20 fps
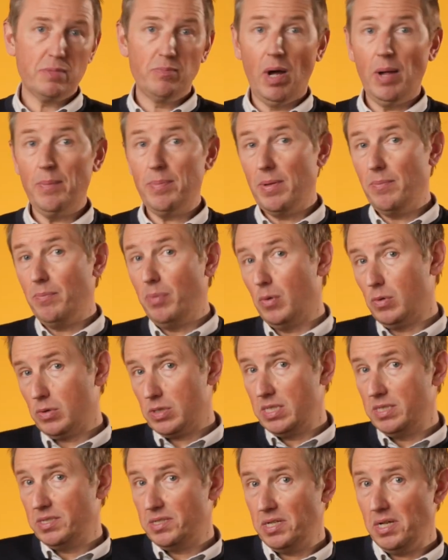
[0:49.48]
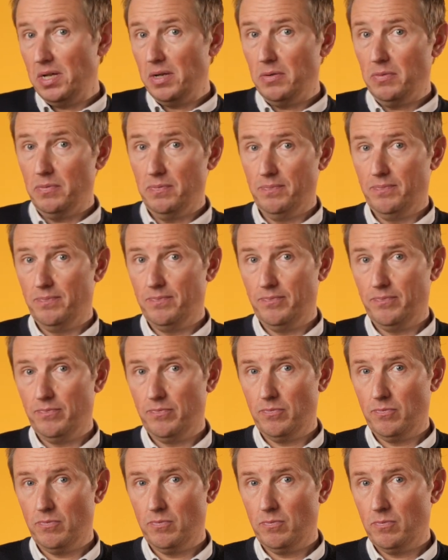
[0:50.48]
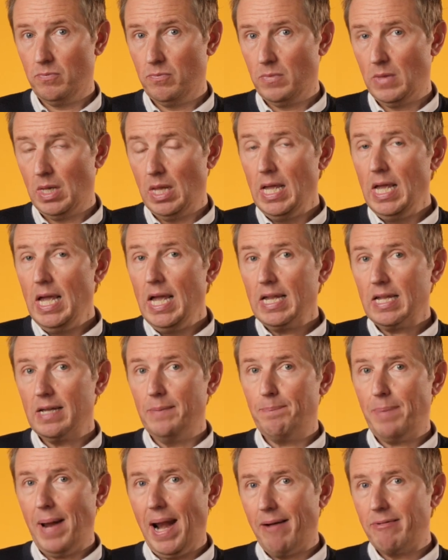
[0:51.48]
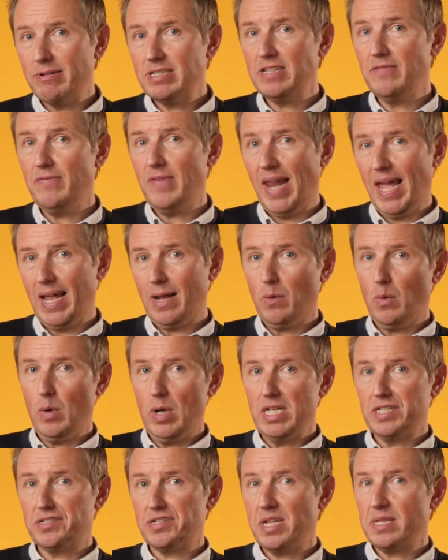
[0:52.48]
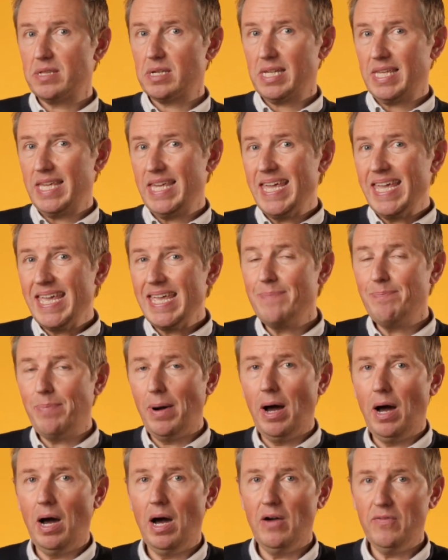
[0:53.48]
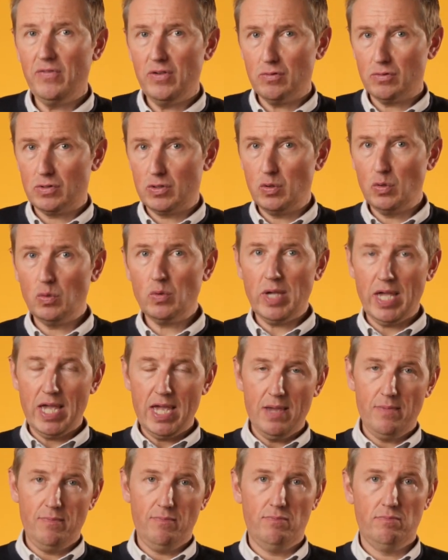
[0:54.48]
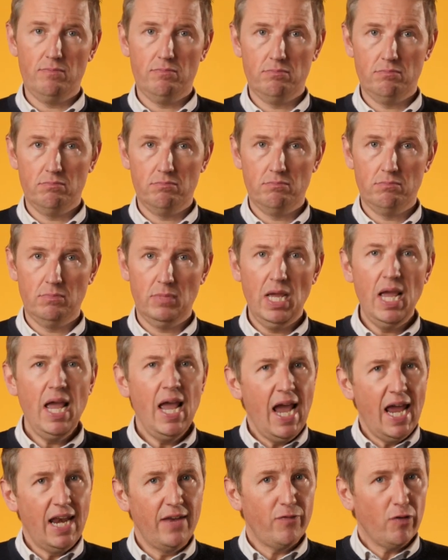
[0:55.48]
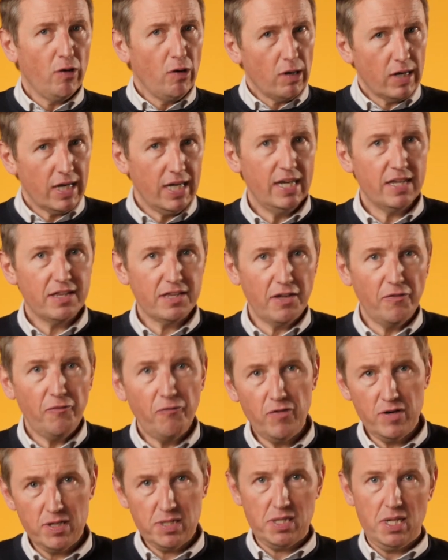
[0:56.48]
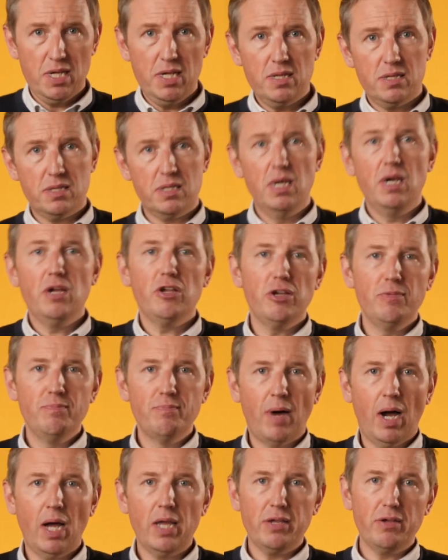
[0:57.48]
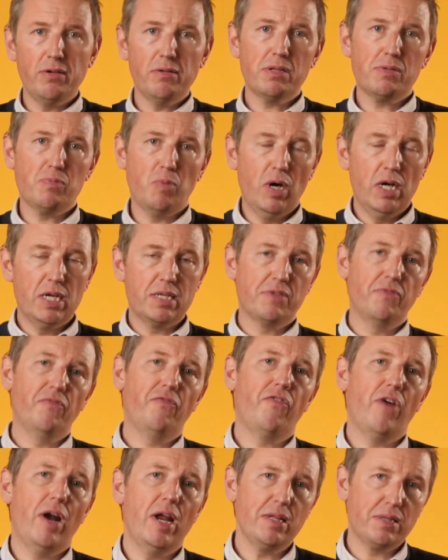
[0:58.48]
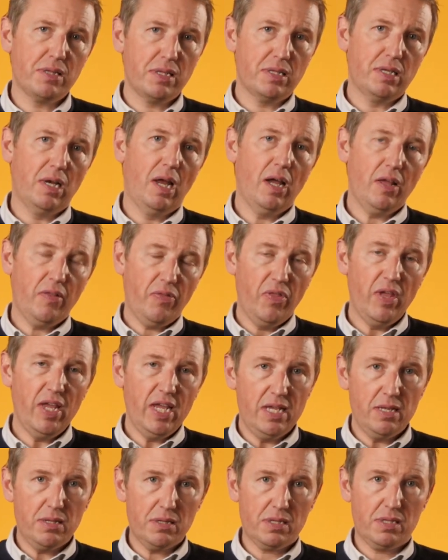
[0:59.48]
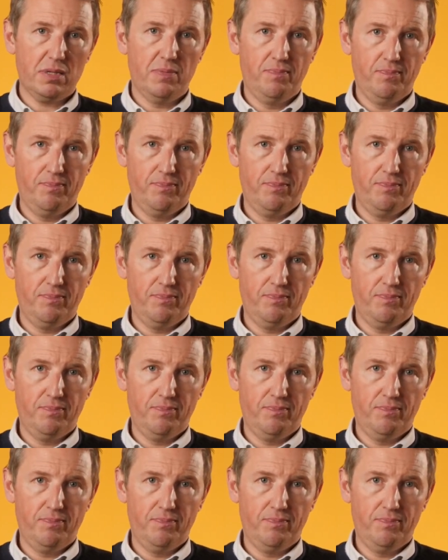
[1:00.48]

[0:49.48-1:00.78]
might be important too. Comparative language is a key part of your toolkit. And if you're looking at differences, you might use words and phrases like these.